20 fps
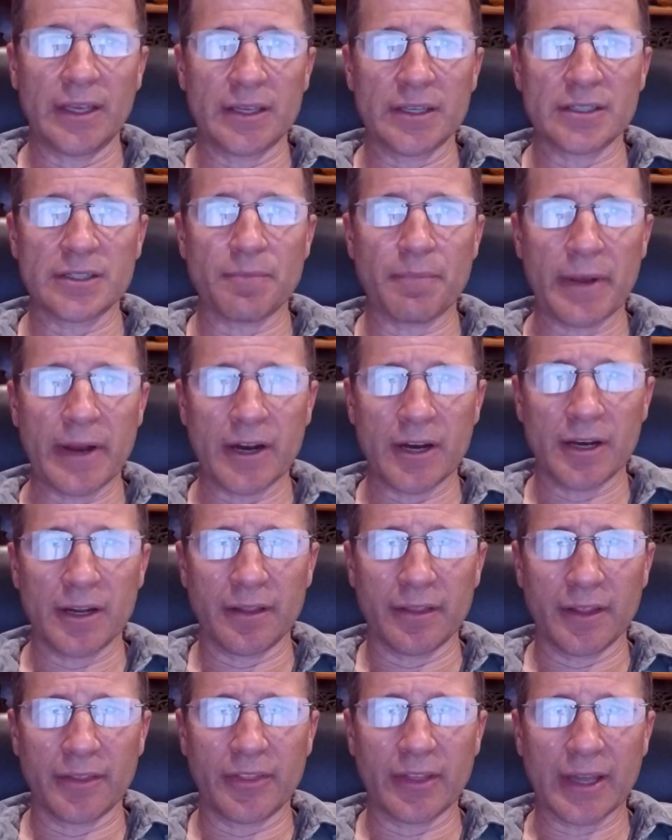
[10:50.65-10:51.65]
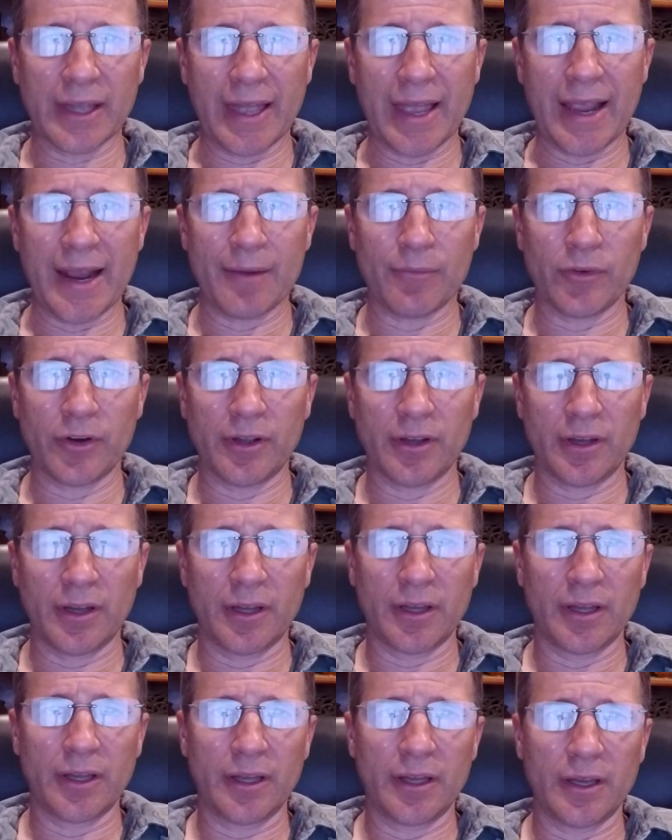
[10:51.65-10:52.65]
is apparent that the camera
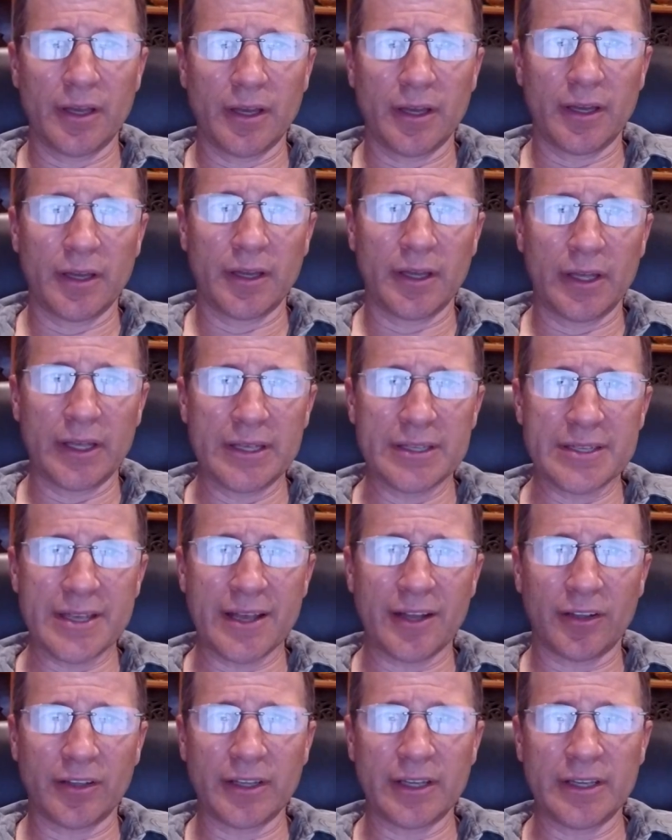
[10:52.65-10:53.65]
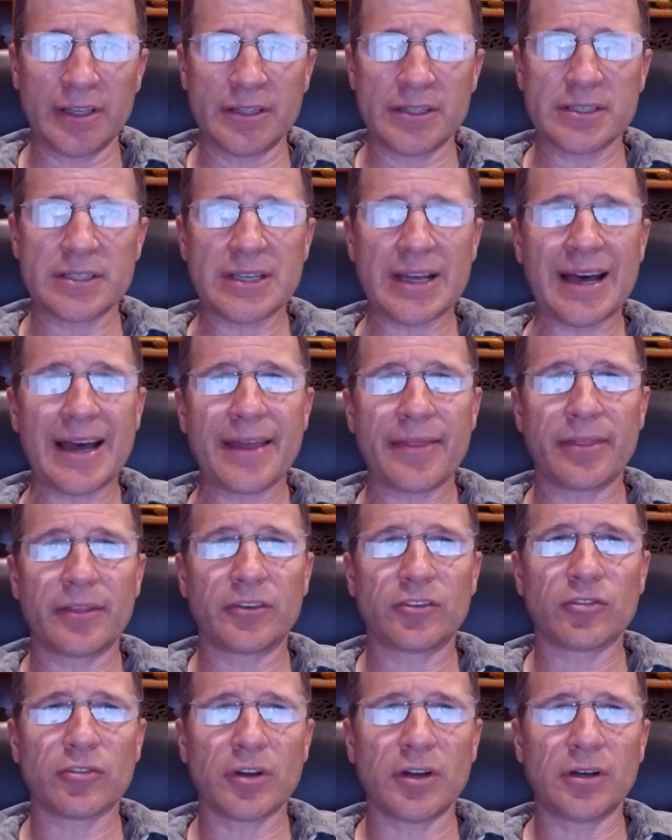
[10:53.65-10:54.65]
is held inside the
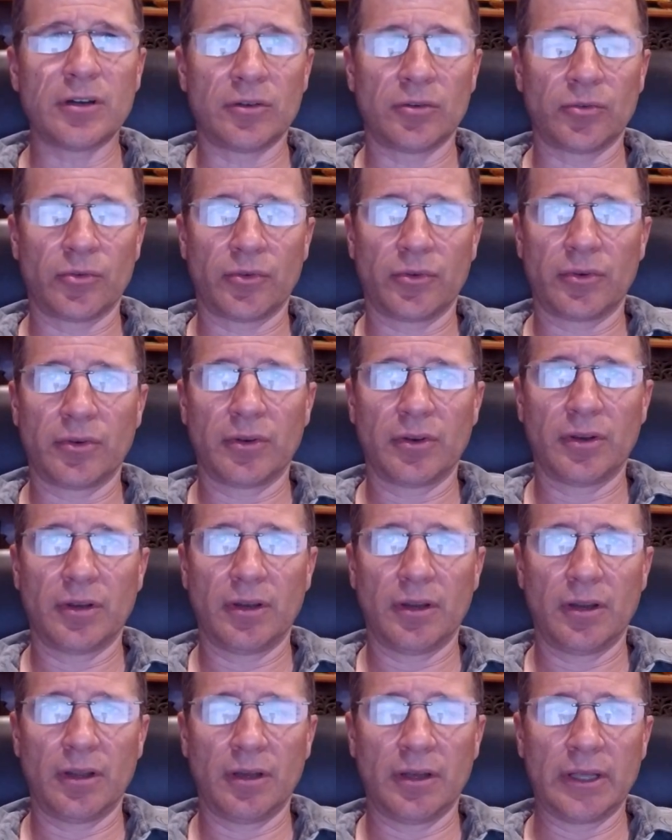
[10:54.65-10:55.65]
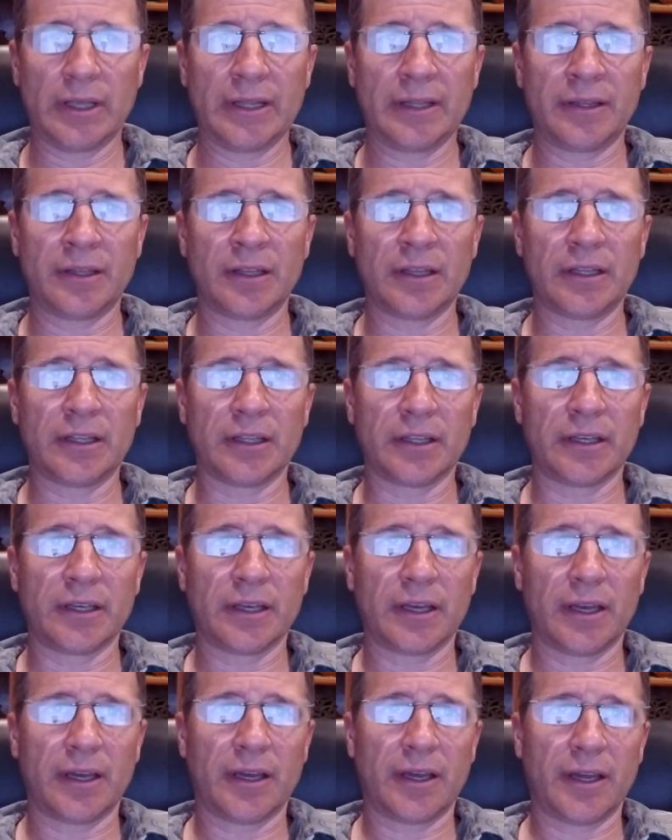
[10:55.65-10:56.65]
drone in the
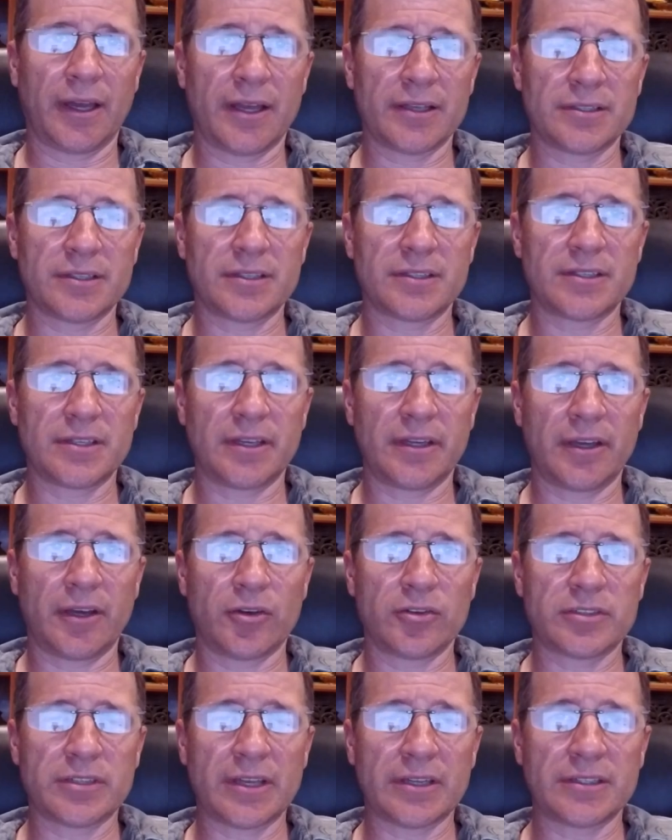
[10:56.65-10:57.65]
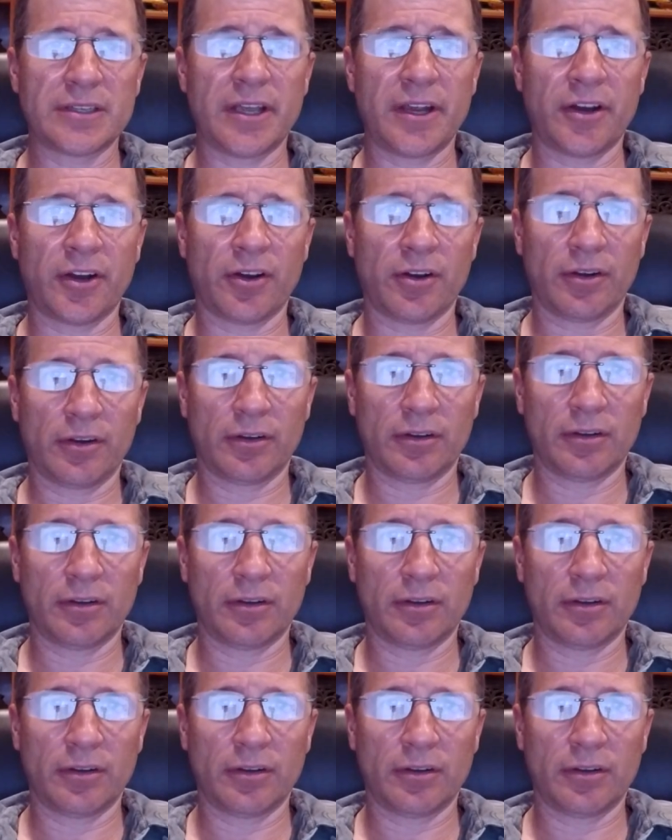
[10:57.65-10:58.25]
Lily, as the CEO says here.